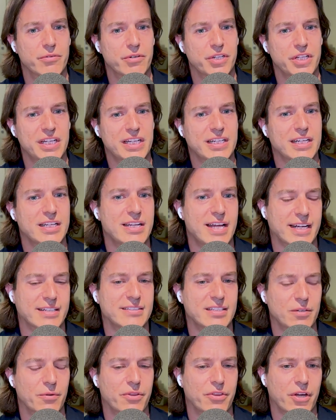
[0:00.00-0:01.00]
really
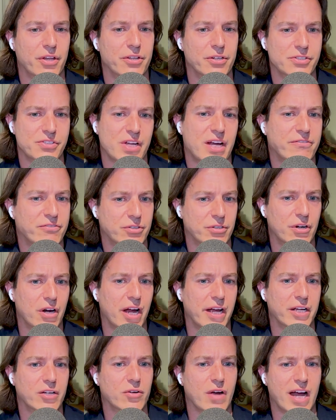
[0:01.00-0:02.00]
connecting with others after
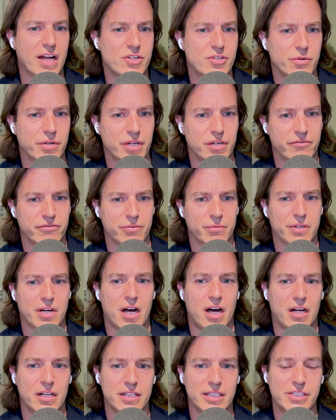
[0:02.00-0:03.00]
I graduated from
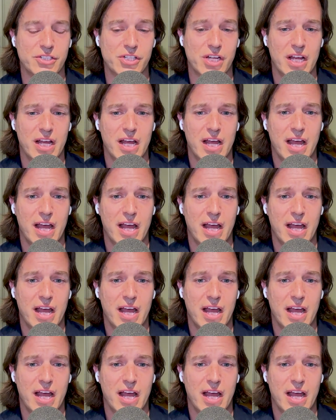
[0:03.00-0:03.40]
college.